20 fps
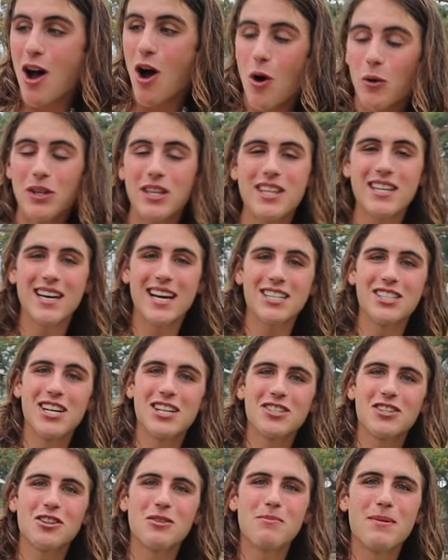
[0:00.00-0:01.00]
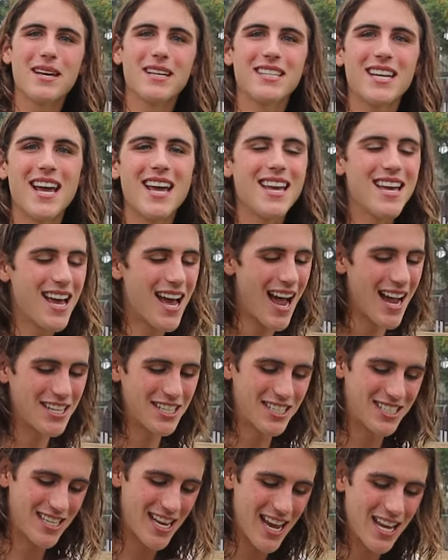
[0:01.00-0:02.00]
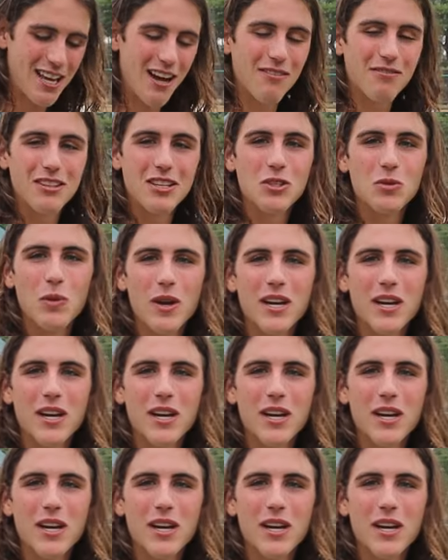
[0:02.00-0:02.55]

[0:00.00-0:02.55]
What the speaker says: Only thing I change on the big day, I just take off these